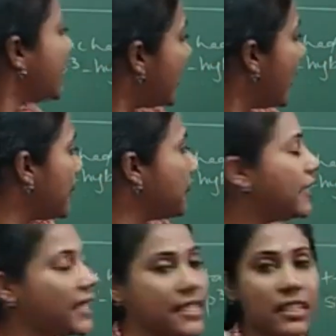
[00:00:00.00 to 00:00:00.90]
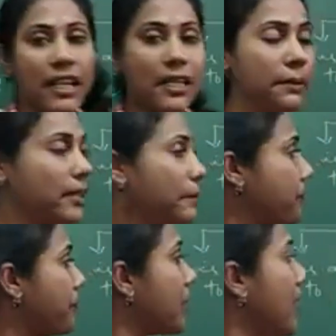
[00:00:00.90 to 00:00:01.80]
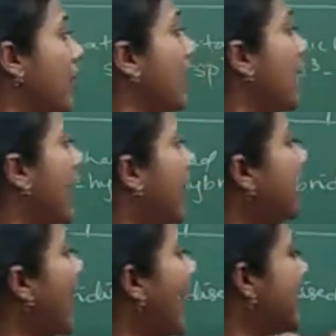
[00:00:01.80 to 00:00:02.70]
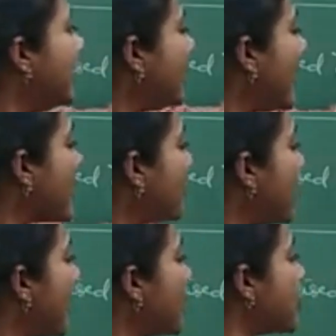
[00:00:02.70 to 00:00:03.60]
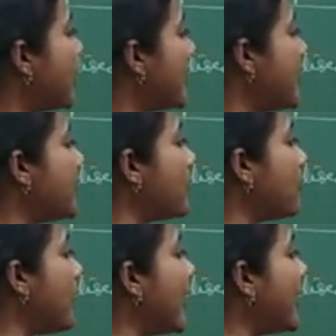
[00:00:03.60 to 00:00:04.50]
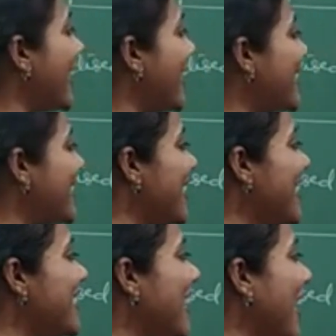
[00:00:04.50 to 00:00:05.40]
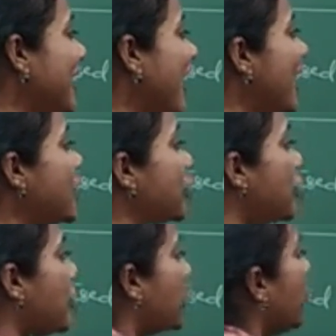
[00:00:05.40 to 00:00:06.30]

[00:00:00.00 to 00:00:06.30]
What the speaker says: hybridized carbon, And the other classification is where X is attached to